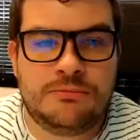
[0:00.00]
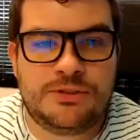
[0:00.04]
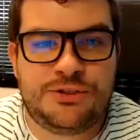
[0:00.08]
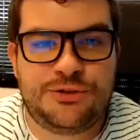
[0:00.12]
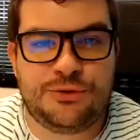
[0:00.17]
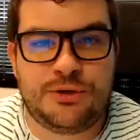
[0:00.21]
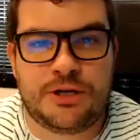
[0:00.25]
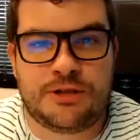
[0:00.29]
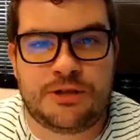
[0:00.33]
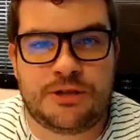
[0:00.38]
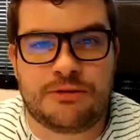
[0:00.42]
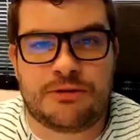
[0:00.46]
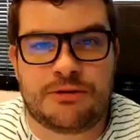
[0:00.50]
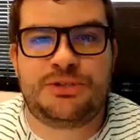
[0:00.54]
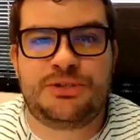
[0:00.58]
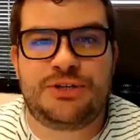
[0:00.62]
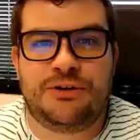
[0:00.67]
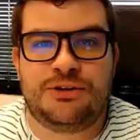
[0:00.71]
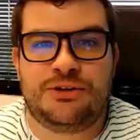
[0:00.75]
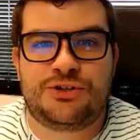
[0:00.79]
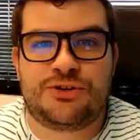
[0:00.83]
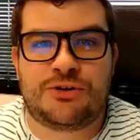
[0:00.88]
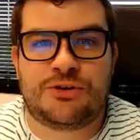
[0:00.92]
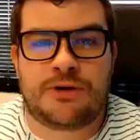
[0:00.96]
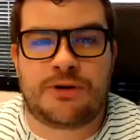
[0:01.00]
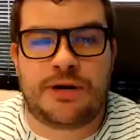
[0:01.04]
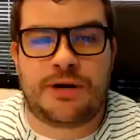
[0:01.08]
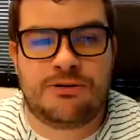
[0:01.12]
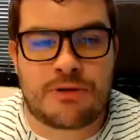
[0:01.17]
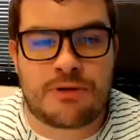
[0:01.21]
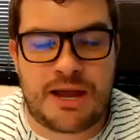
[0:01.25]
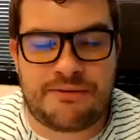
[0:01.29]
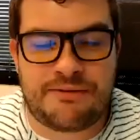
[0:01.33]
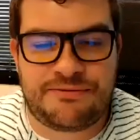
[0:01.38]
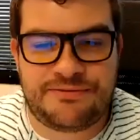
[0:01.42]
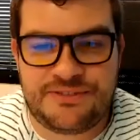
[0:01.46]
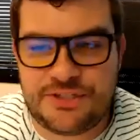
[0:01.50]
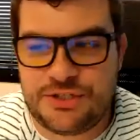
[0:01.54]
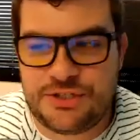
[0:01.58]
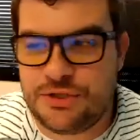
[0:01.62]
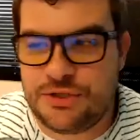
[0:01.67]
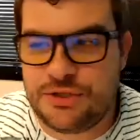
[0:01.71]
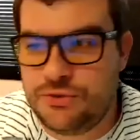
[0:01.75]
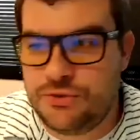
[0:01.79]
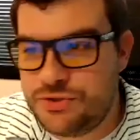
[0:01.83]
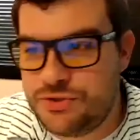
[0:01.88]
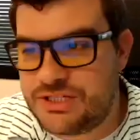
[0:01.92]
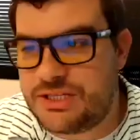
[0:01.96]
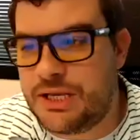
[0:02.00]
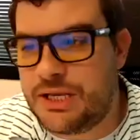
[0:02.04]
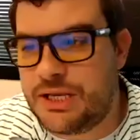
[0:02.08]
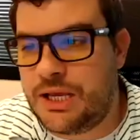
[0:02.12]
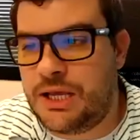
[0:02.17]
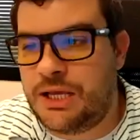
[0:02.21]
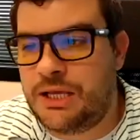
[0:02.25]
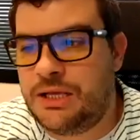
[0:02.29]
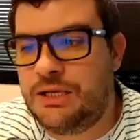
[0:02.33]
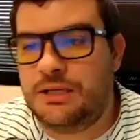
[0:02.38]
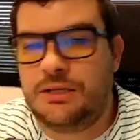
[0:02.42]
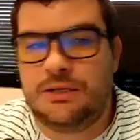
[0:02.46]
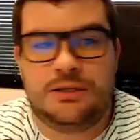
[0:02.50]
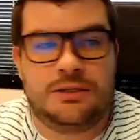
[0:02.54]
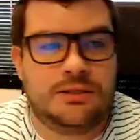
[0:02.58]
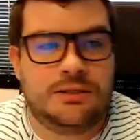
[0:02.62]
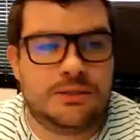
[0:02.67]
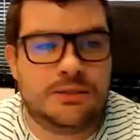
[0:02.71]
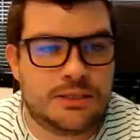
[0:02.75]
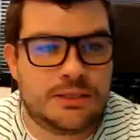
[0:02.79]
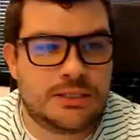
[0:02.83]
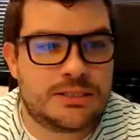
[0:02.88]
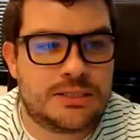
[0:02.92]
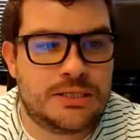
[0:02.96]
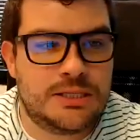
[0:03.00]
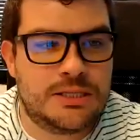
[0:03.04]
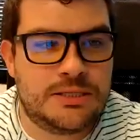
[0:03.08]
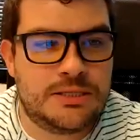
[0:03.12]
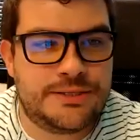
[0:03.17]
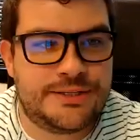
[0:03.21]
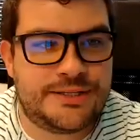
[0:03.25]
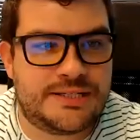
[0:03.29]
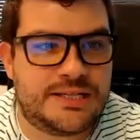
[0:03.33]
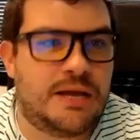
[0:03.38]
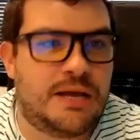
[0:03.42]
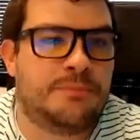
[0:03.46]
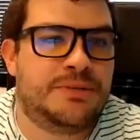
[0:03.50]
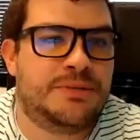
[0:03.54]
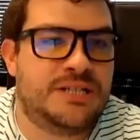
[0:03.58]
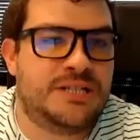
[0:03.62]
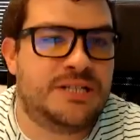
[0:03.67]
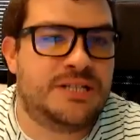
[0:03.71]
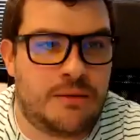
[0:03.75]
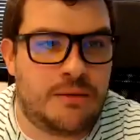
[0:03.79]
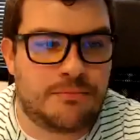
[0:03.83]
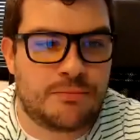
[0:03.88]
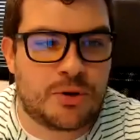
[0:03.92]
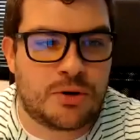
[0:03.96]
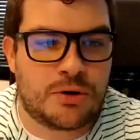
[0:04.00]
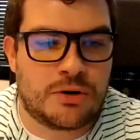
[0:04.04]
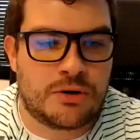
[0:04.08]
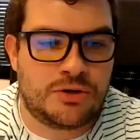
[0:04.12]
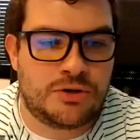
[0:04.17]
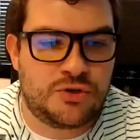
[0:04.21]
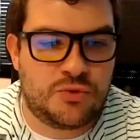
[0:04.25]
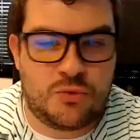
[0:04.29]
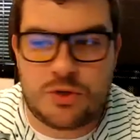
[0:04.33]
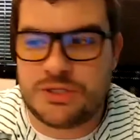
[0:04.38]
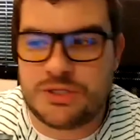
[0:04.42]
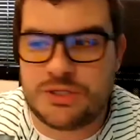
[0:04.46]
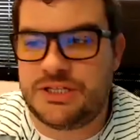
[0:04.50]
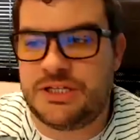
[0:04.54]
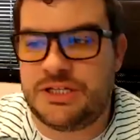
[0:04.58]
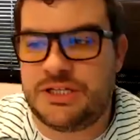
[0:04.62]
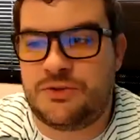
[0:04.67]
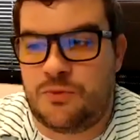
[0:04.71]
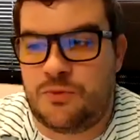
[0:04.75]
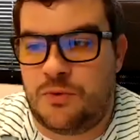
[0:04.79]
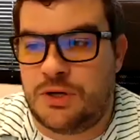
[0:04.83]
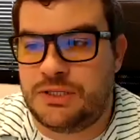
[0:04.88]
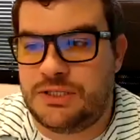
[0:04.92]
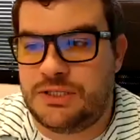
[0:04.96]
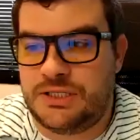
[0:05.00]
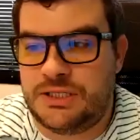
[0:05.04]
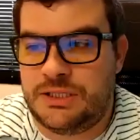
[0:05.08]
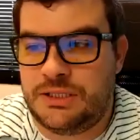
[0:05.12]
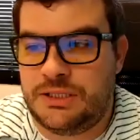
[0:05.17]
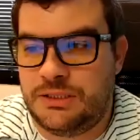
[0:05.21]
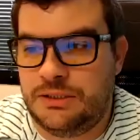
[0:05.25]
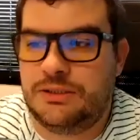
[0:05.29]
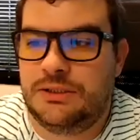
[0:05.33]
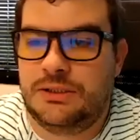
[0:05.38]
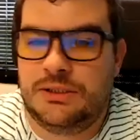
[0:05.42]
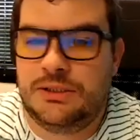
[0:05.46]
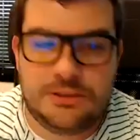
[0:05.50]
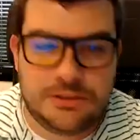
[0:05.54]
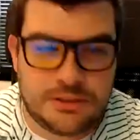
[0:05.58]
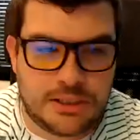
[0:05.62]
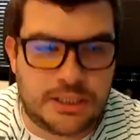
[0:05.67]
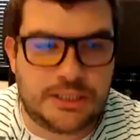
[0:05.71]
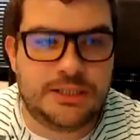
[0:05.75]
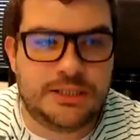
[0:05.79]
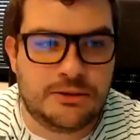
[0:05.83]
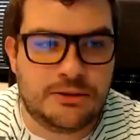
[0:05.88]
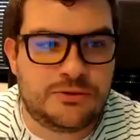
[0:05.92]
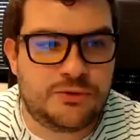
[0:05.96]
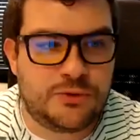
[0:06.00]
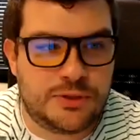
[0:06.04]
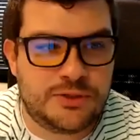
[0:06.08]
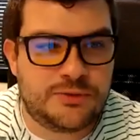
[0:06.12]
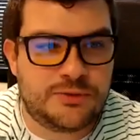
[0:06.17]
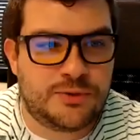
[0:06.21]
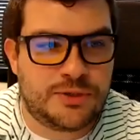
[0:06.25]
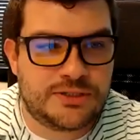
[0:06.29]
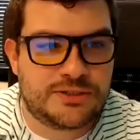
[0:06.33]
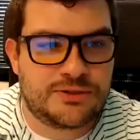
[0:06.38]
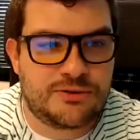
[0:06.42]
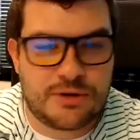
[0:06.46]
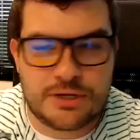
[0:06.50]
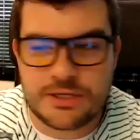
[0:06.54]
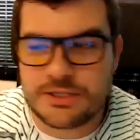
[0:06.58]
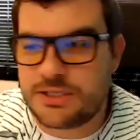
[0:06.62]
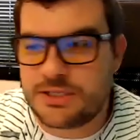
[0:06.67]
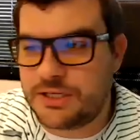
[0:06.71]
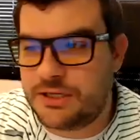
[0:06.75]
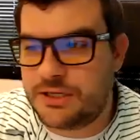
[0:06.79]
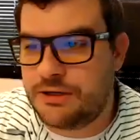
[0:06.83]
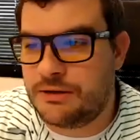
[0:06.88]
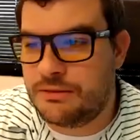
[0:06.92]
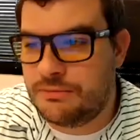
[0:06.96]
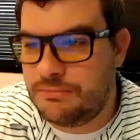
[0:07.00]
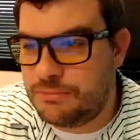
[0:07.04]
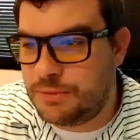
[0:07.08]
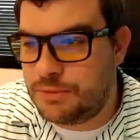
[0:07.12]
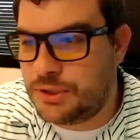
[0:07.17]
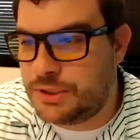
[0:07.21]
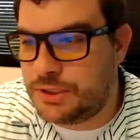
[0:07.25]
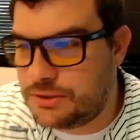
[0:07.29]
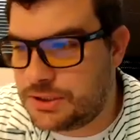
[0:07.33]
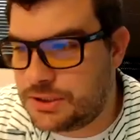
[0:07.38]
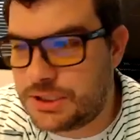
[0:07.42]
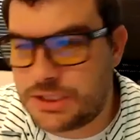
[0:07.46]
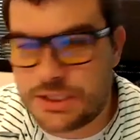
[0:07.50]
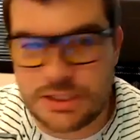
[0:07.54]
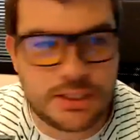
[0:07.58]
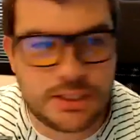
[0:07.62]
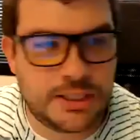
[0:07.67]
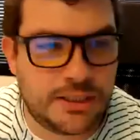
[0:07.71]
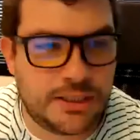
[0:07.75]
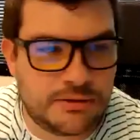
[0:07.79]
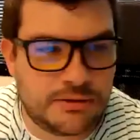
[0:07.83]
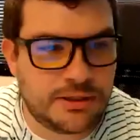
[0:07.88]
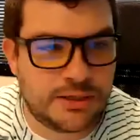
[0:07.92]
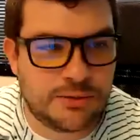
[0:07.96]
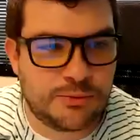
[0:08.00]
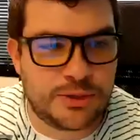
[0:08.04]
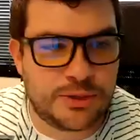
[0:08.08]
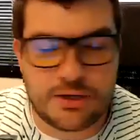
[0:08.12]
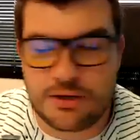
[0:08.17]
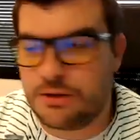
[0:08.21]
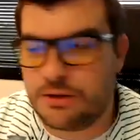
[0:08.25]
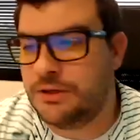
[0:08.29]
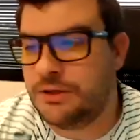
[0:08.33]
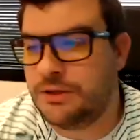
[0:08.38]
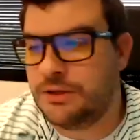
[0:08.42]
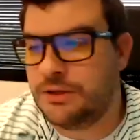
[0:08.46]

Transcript: to another episode of Tradecraft Tuesday. This is September 2020. I know 2020 is a crazy year, but here we are.